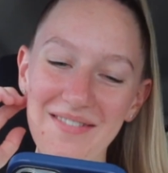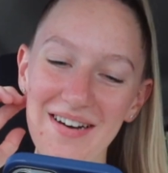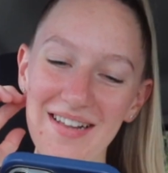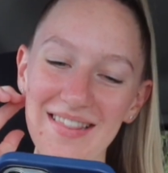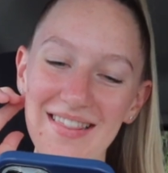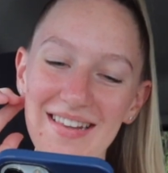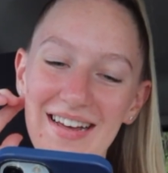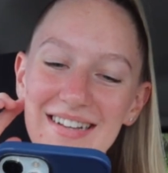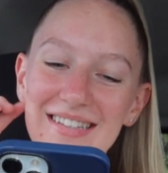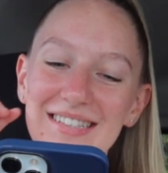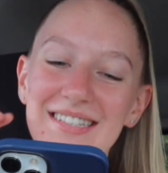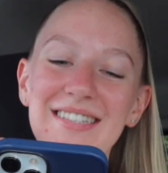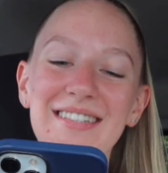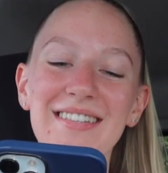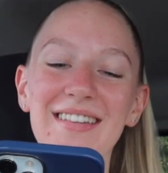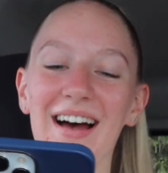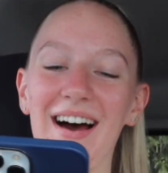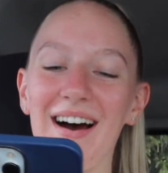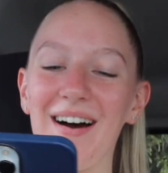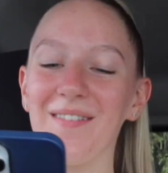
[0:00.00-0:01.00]
Let's
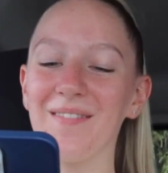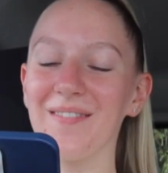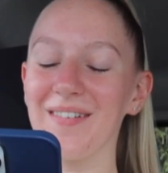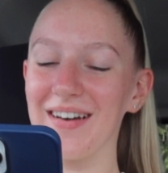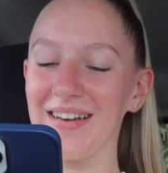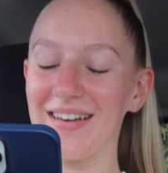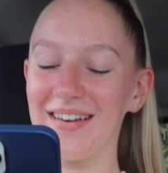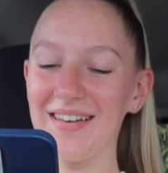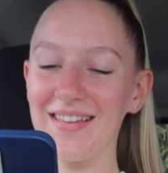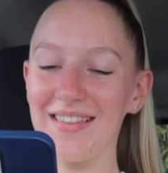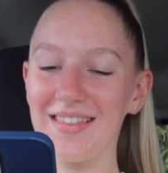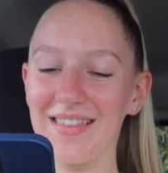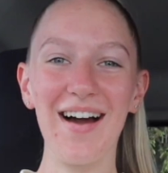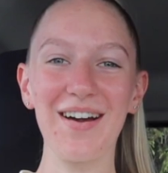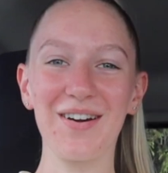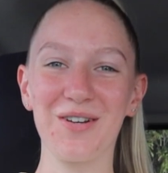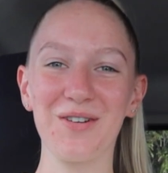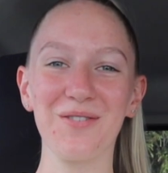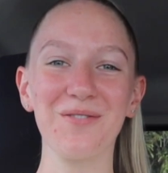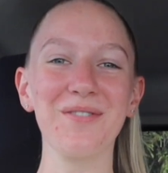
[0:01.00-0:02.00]
start with,
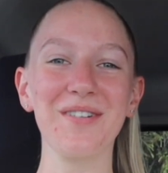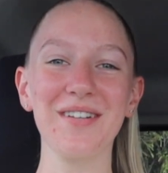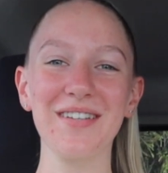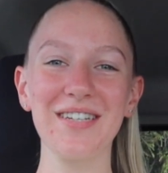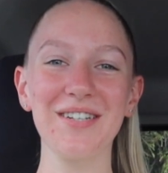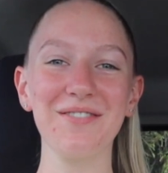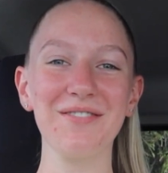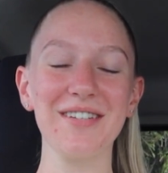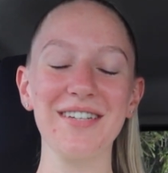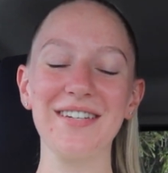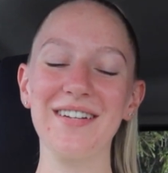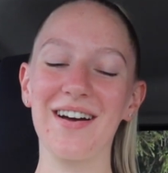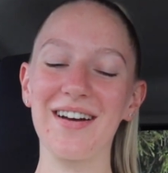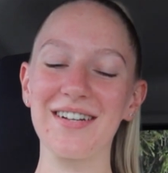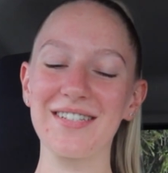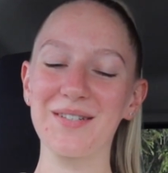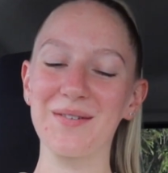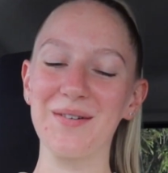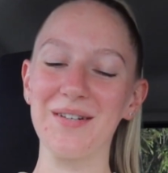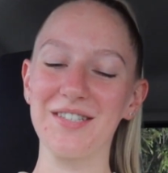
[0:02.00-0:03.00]
I got a really
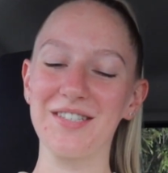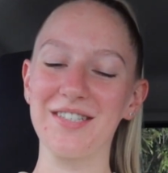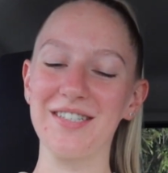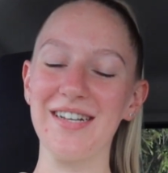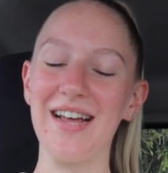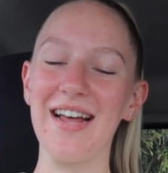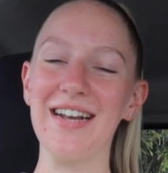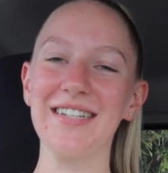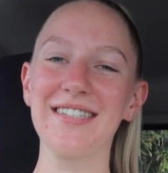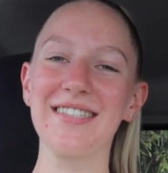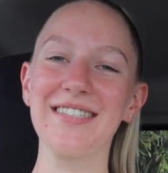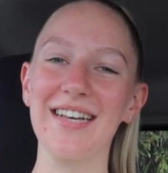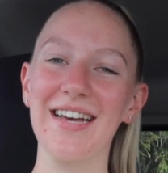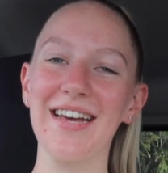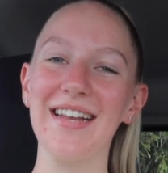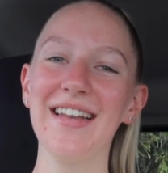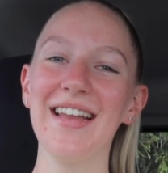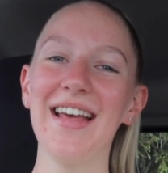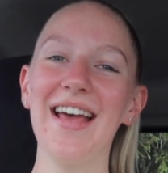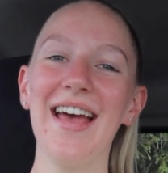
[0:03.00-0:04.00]
nice question and it
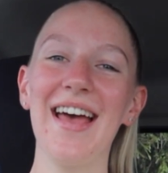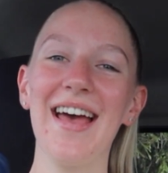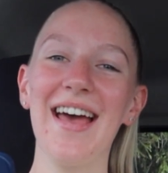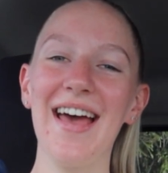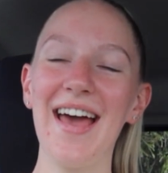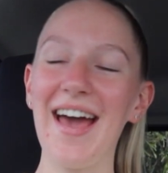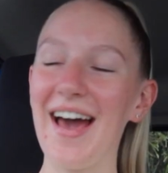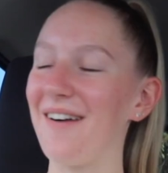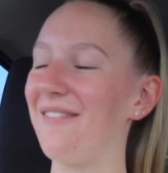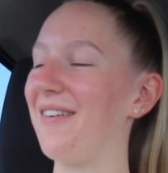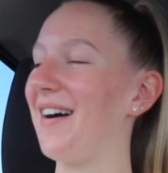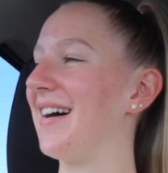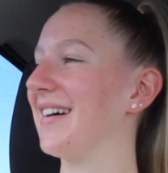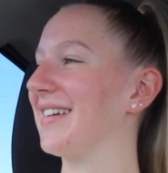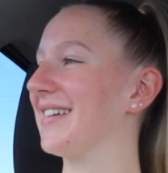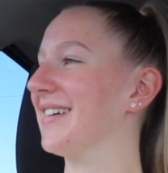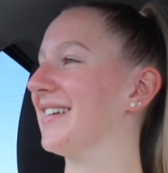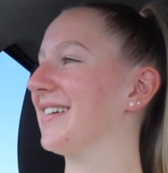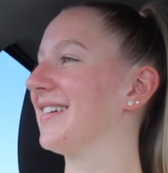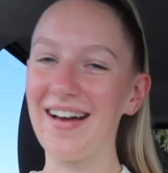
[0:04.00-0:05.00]
said, how are
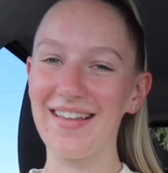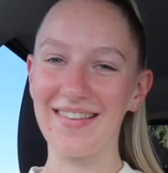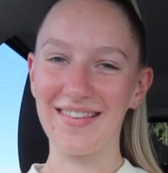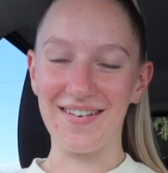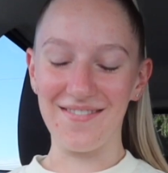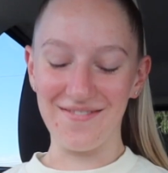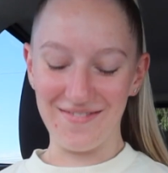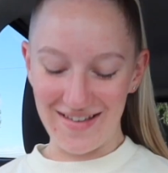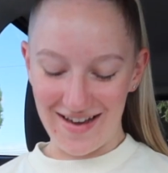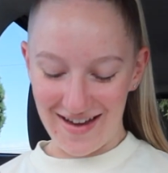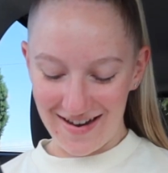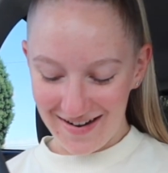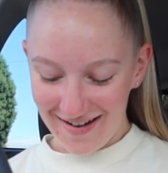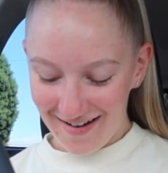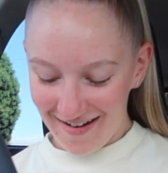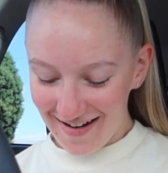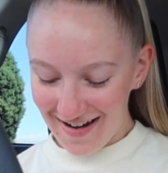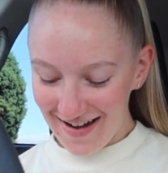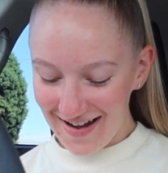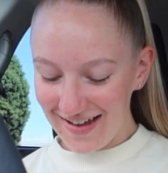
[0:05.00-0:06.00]
you? I love that.
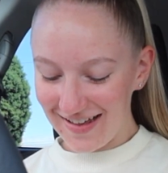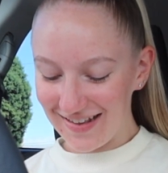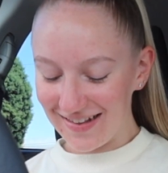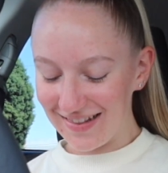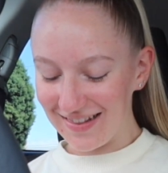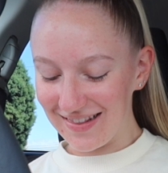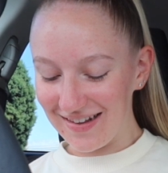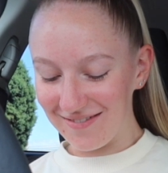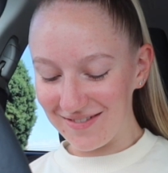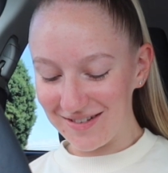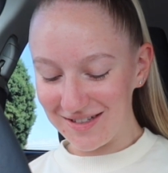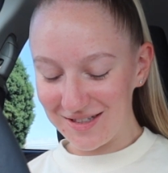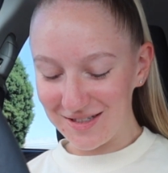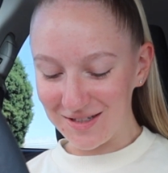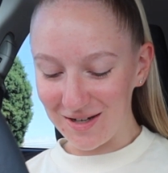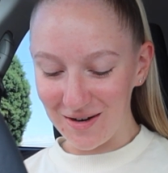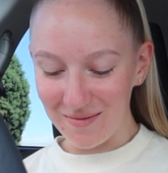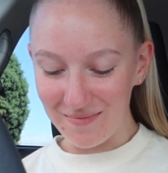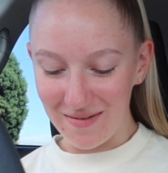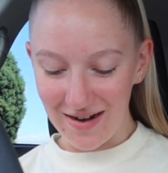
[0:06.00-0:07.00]
I love it
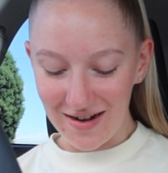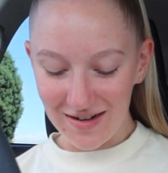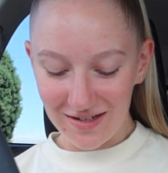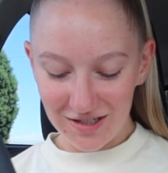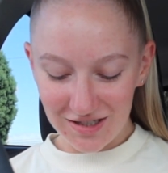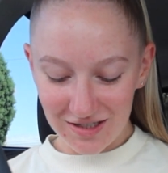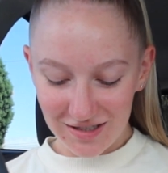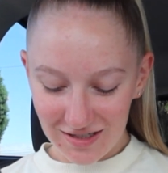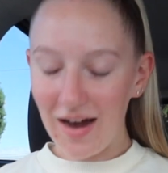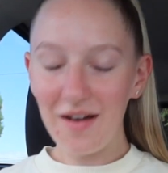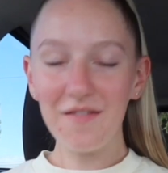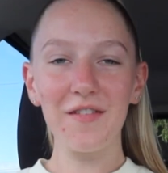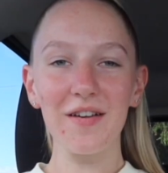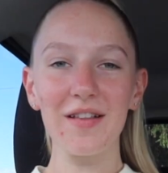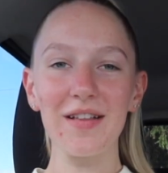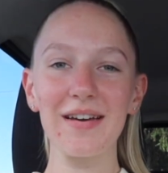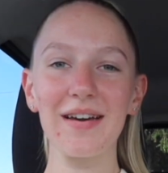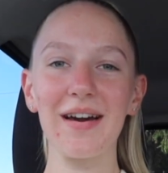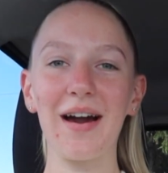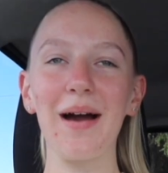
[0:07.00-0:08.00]
so much. I feel
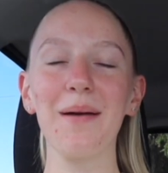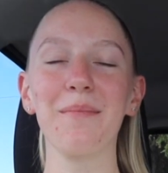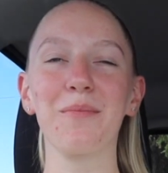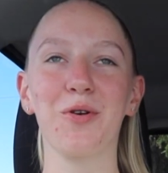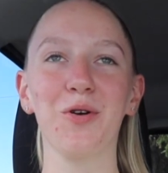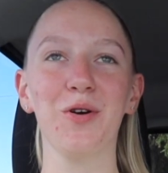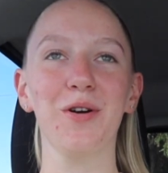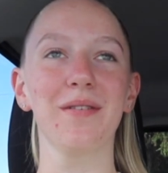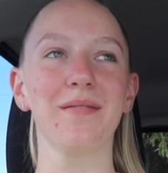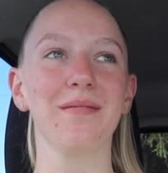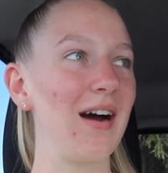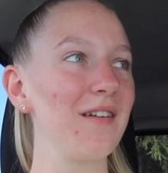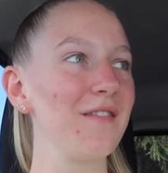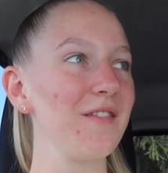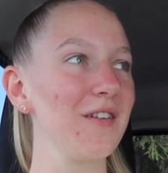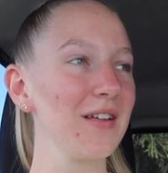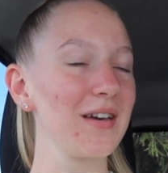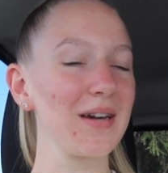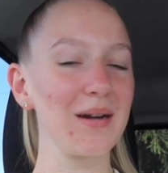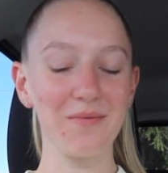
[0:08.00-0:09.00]
like I'm good. I
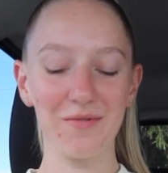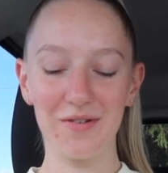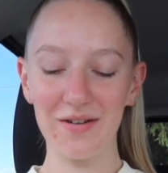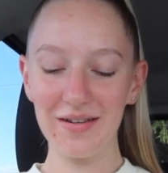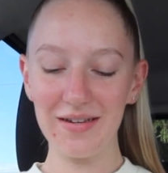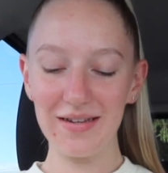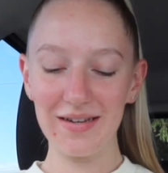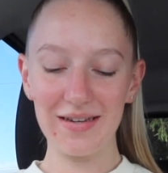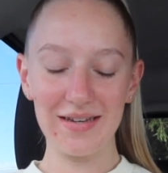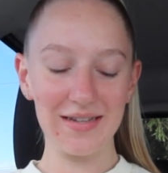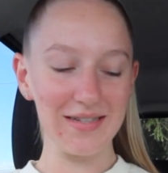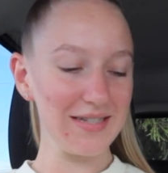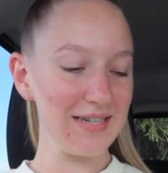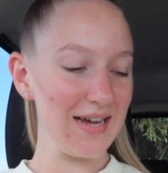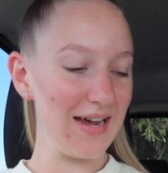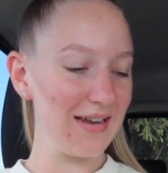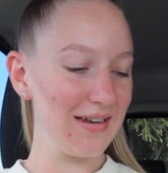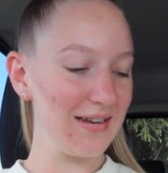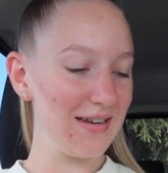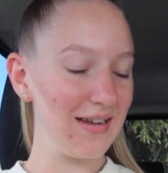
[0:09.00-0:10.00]
feel like I'm really
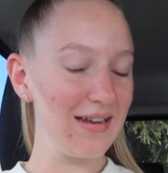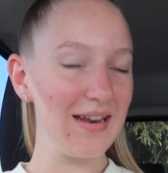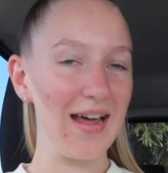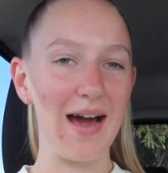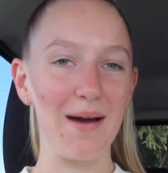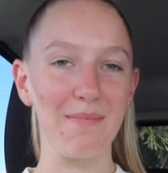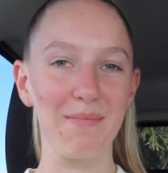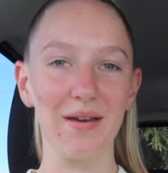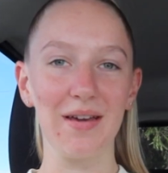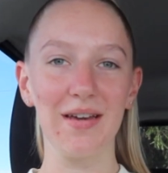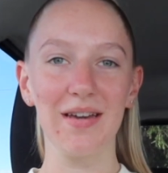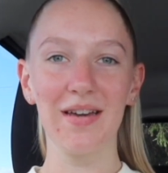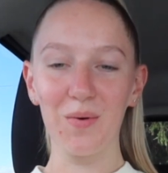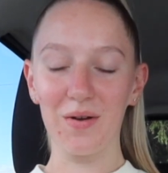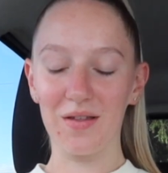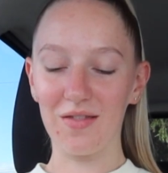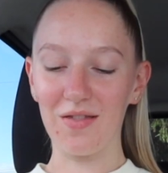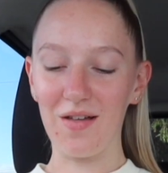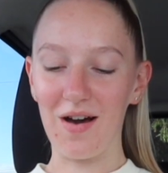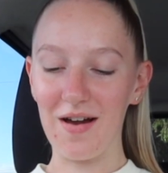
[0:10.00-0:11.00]
content and happy
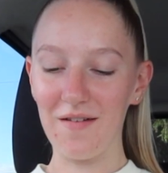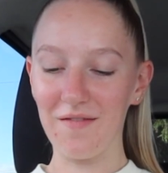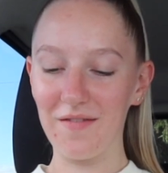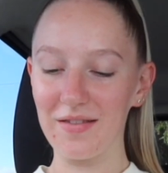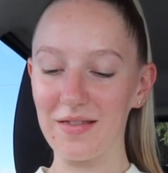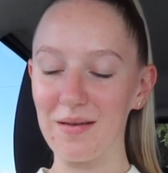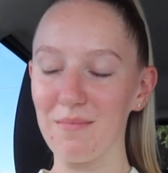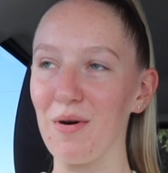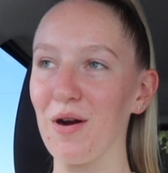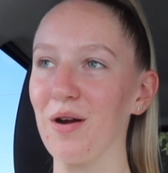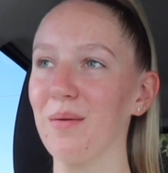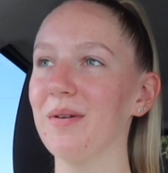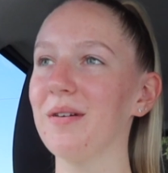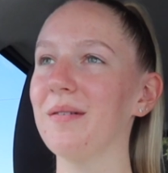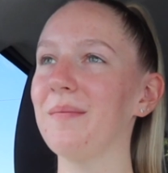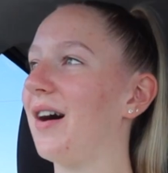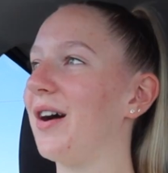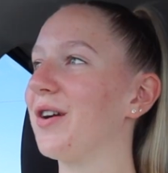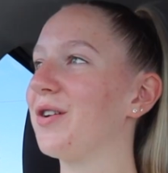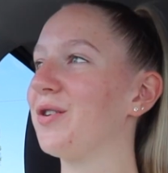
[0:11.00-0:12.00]
with life at the
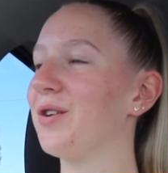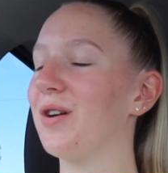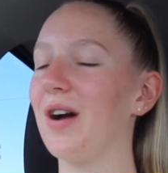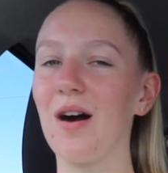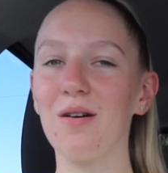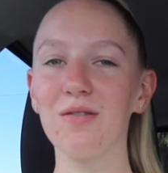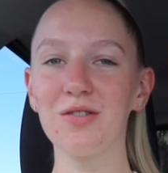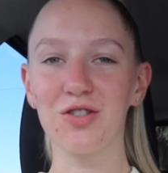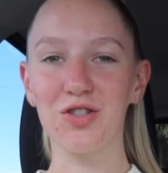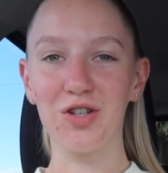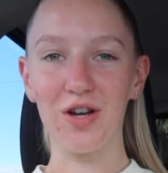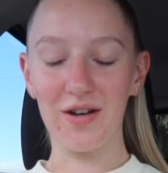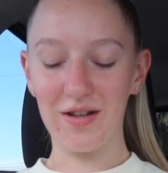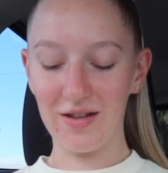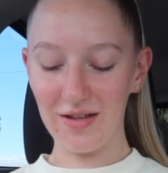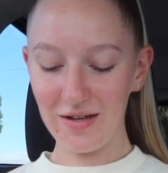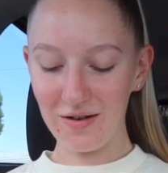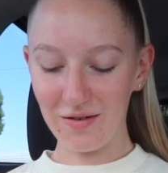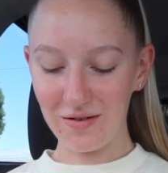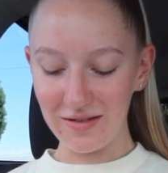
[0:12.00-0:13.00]
moment. I don't know, I was
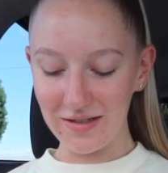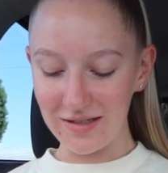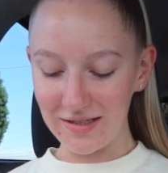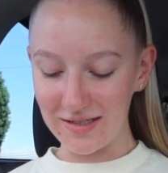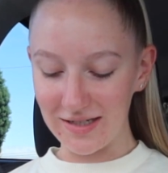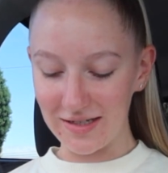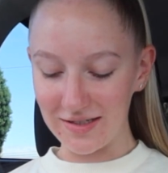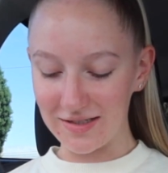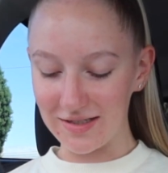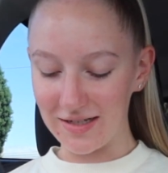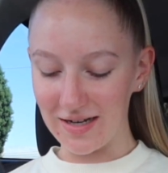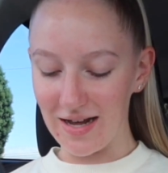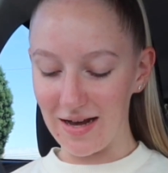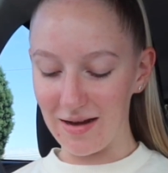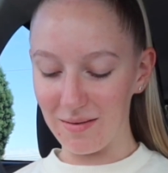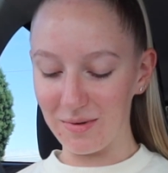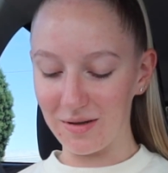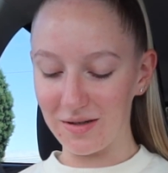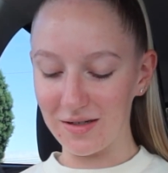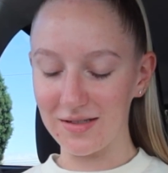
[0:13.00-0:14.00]
journaling on this
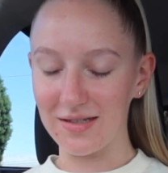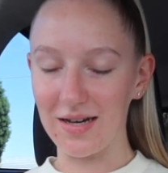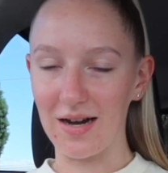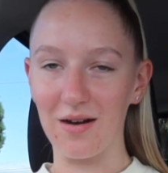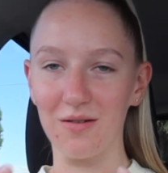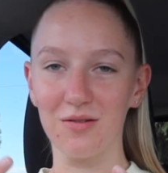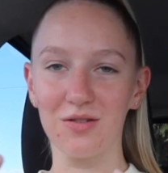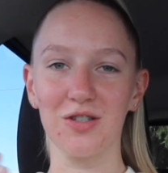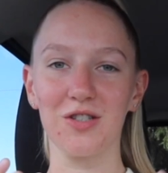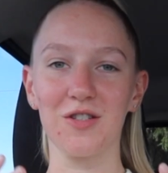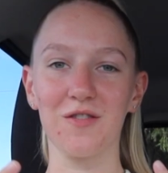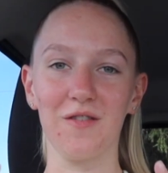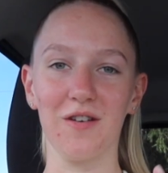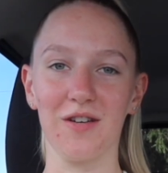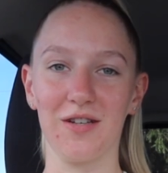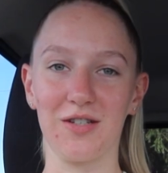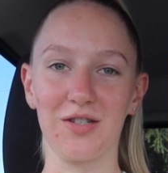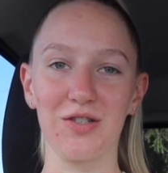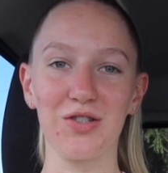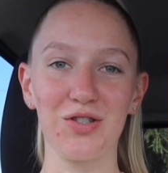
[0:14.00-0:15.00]
yesterday because I was just
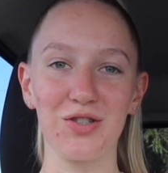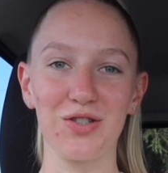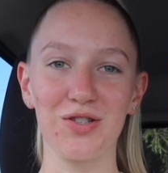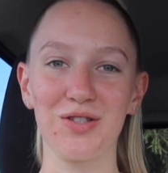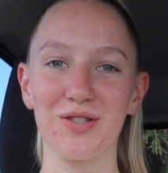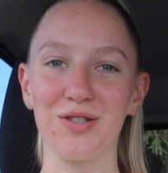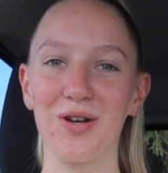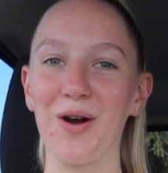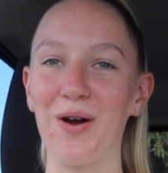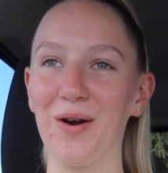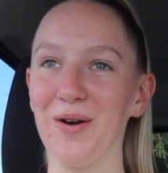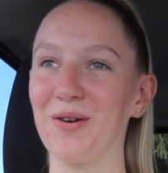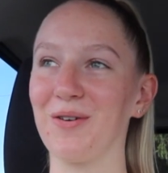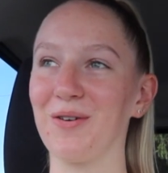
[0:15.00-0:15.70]
feeling so